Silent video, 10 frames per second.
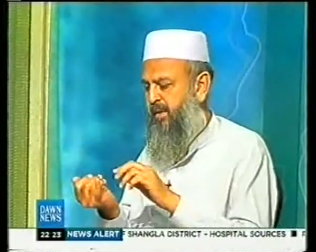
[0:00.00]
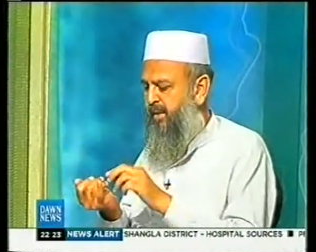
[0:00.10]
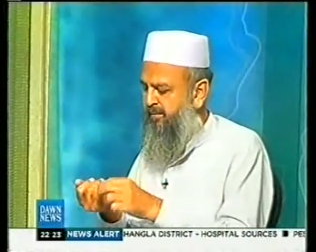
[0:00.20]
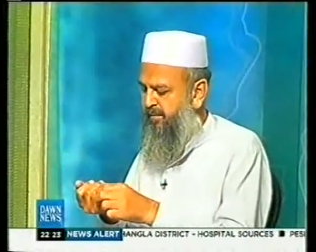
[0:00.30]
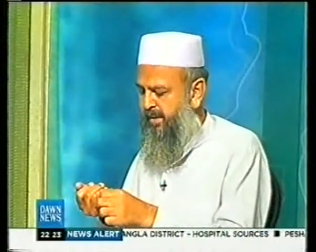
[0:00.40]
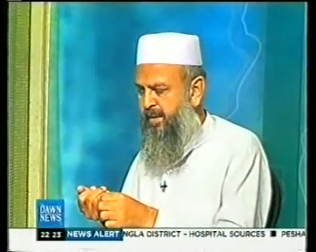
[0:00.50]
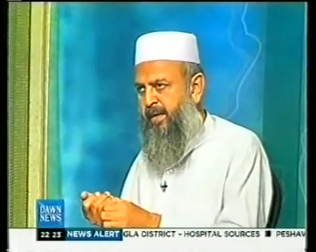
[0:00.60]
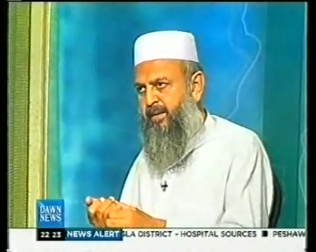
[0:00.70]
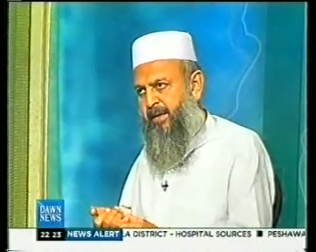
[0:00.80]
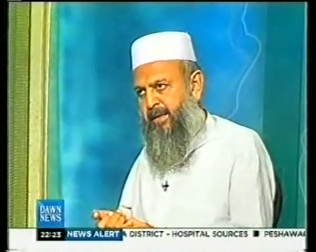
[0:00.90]
Whether the
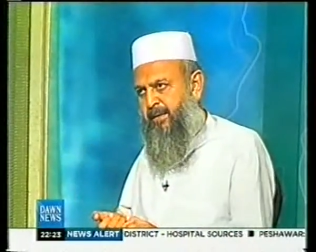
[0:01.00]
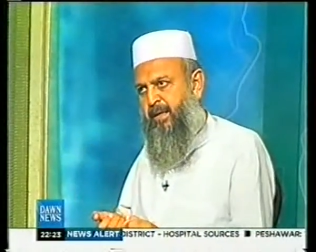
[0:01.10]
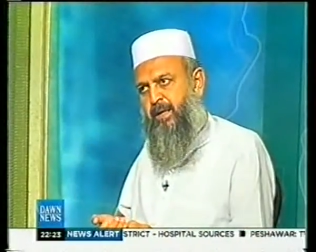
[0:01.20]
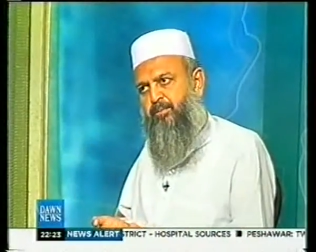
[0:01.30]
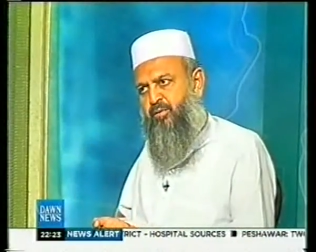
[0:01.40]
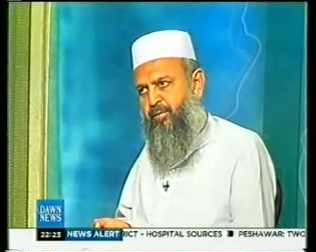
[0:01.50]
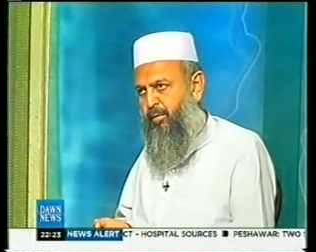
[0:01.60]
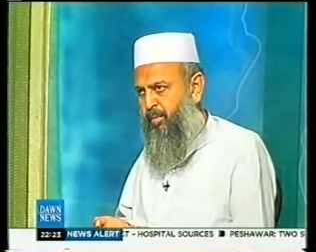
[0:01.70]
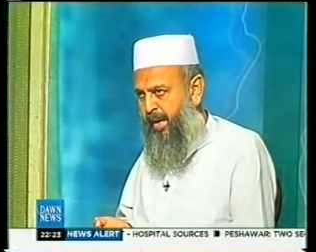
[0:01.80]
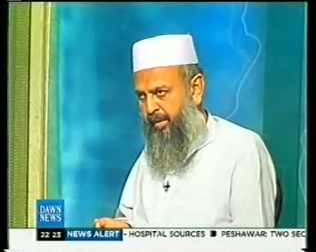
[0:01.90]
dictator comes from
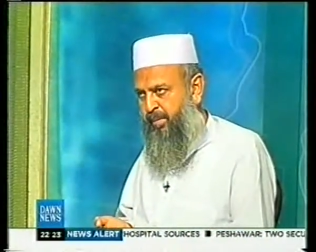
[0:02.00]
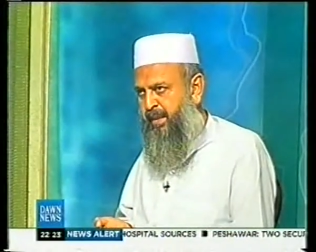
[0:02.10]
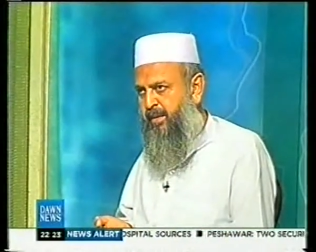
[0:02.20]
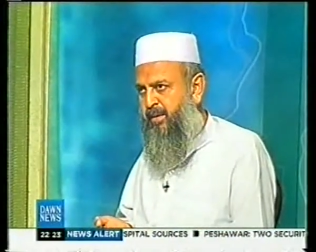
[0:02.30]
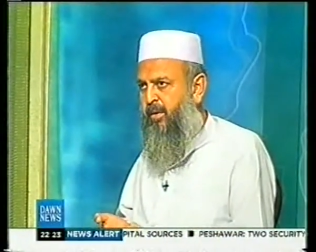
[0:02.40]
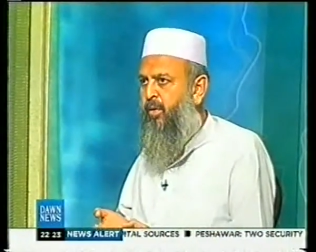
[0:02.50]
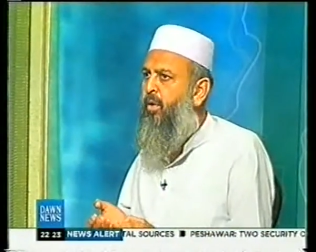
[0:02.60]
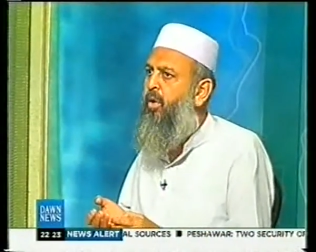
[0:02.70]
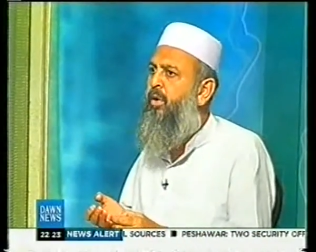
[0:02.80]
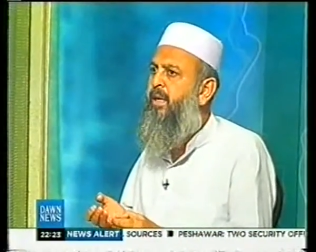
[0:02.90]
army,
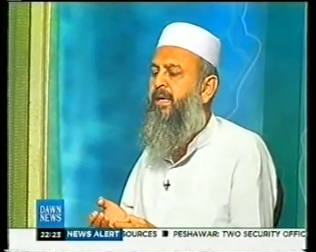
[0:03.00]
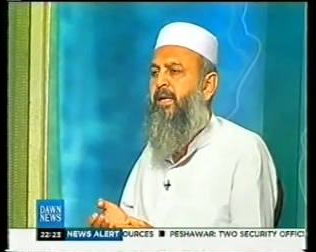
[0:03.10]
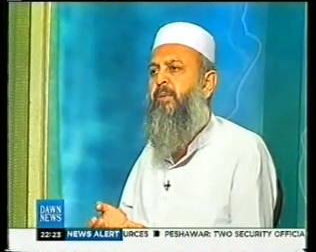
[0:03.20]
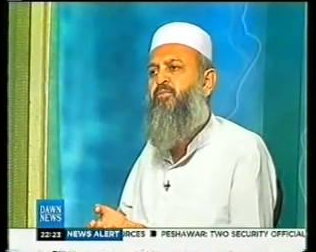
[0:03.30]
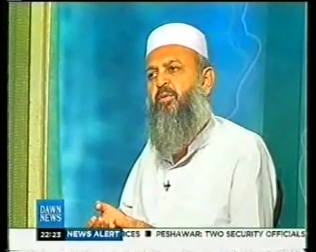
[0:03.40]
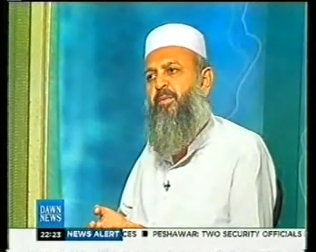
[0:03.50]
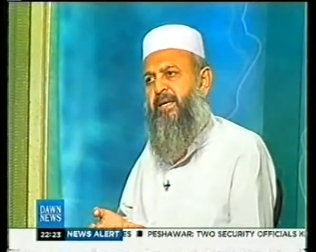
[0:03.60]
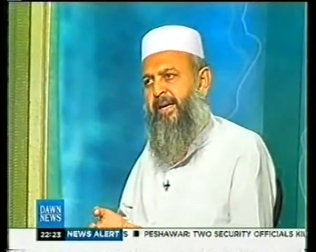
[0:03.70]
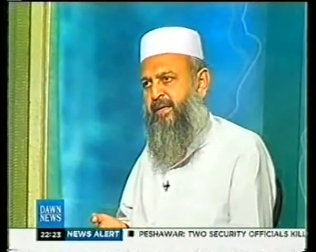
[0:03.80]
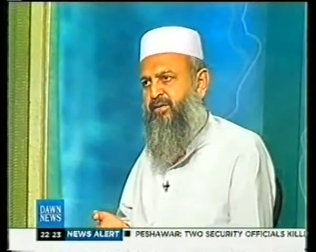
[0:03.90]
or he comes from a
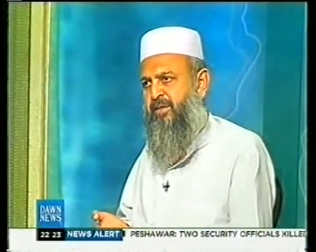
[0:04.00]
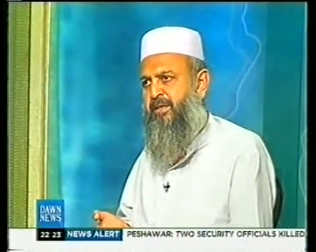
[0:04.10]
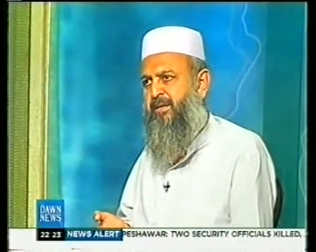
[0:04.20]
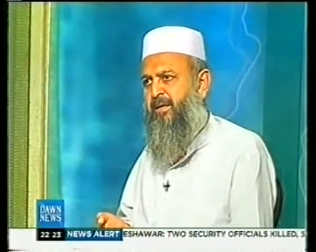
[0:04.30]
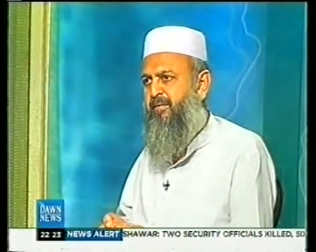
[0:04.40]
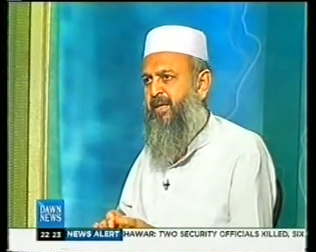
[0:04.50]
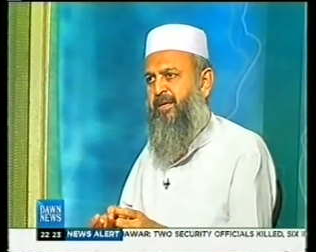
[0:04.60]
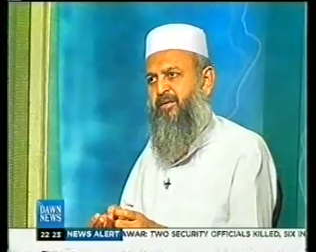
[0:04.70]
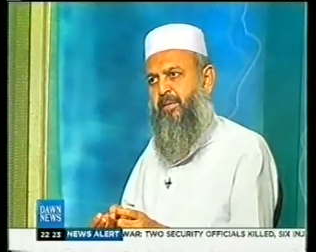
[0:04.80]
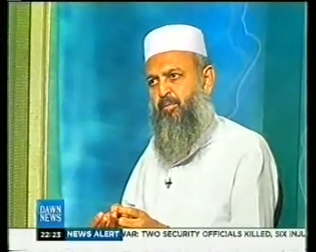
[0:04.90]
dynasty, whether
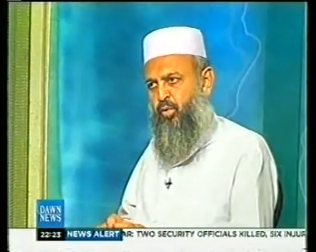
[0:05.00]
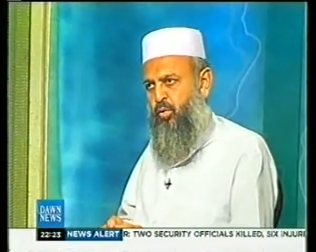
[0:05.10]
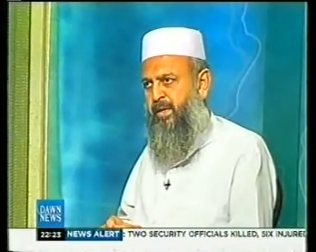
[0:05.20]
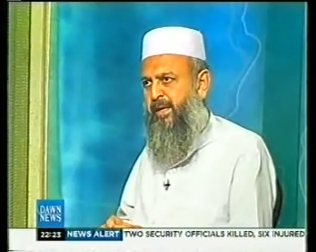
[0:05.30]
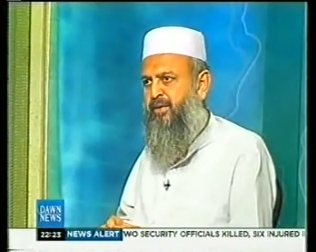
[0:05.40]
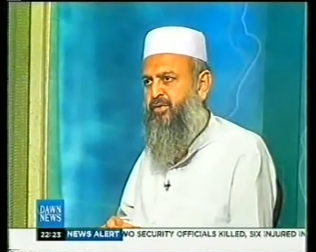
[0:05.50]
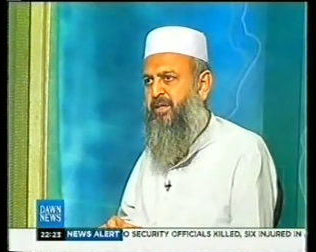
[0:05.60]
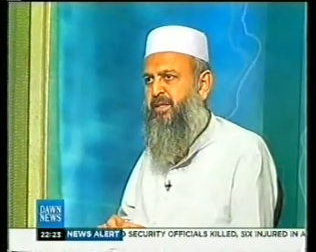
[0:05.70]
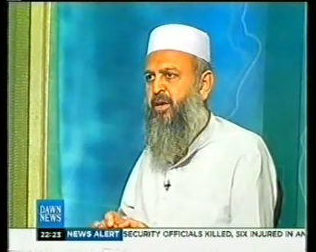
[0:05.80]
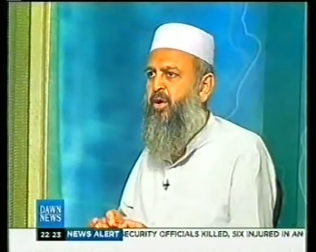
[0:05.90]
it's the Bhutto dynasty,
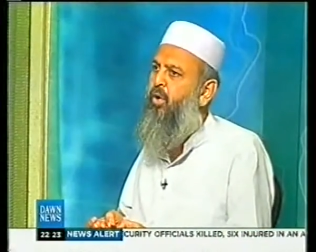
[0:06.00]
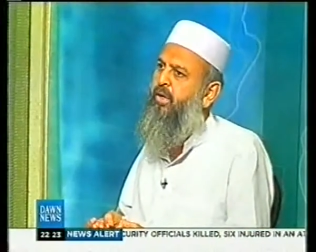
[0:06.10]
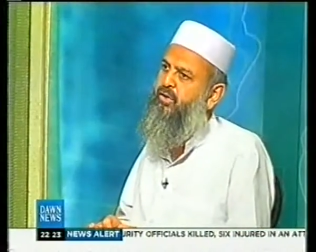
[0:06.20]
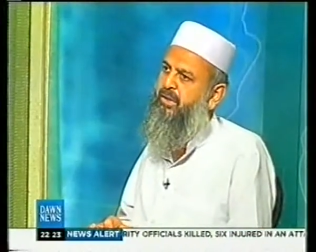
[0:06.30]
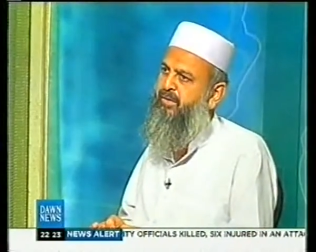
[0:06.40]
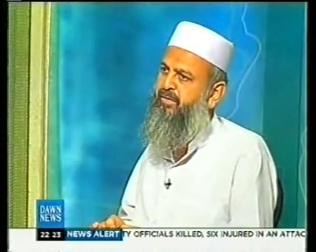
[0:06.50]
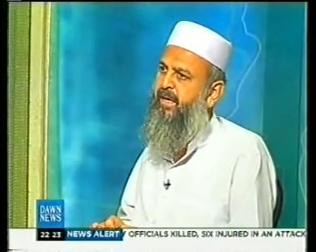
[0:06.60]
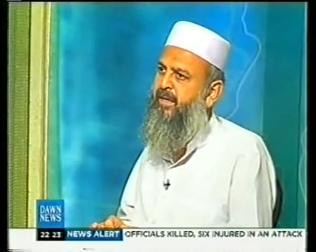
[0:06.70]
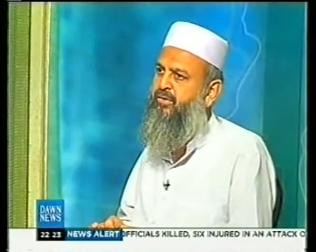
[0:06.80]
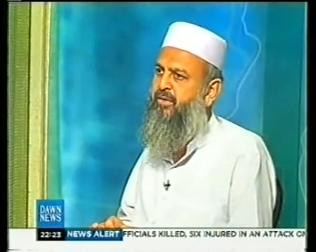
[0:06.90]
or a Sharif
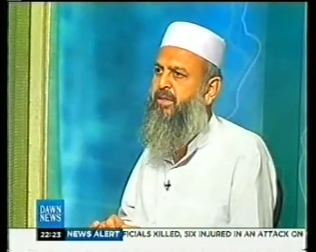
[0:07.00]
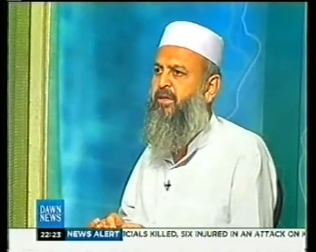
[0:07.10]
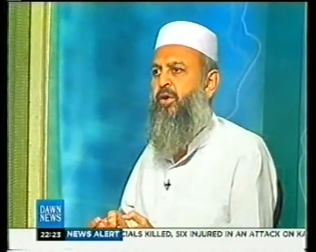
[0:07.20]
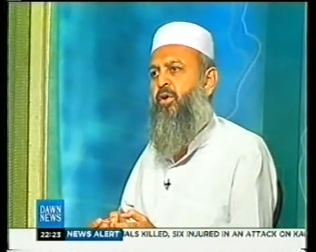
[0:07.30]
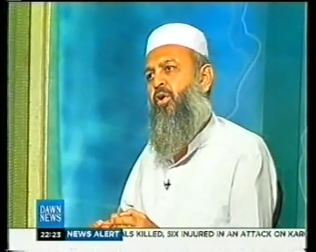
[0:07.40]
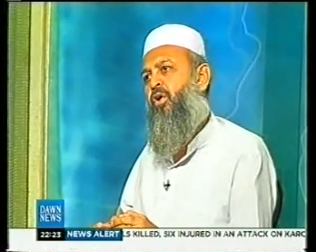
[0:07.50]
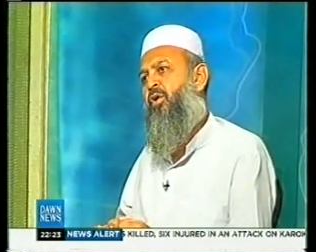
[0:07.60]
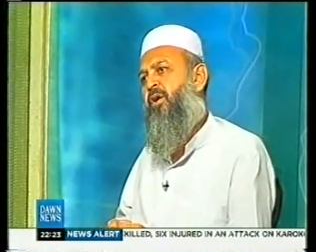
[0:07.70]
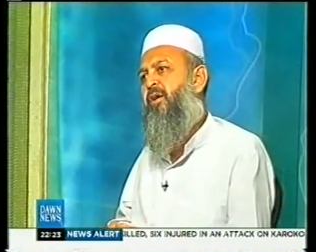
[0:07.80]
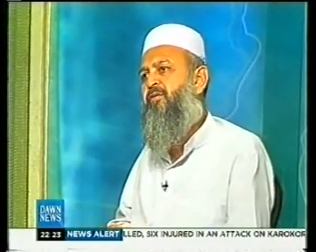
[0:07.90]
dynasty, or
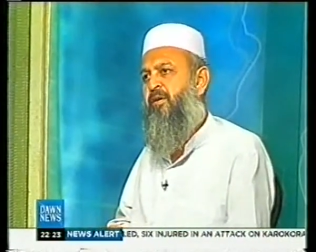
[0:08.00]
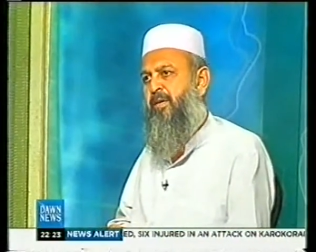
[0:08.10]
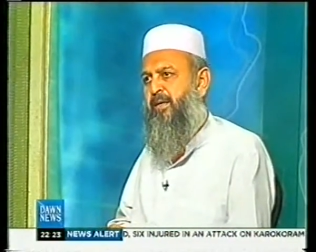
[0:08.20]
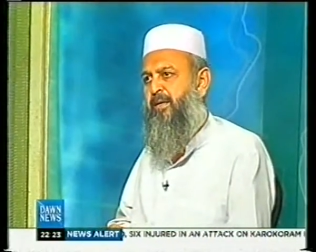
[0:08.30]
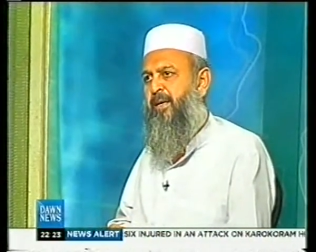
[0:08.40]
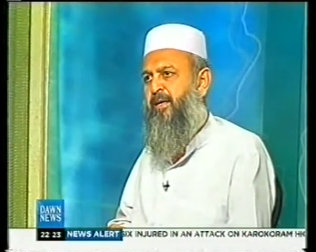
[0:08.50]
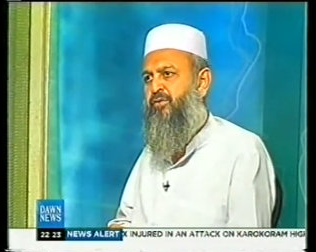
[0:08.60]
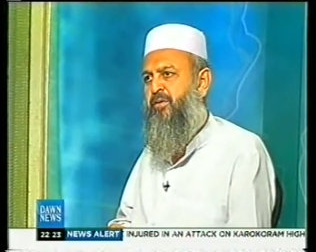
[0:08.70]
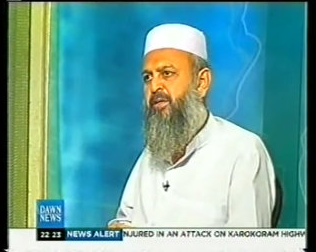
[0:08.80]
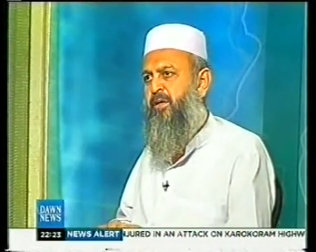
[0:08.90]
a Zardari dynasty.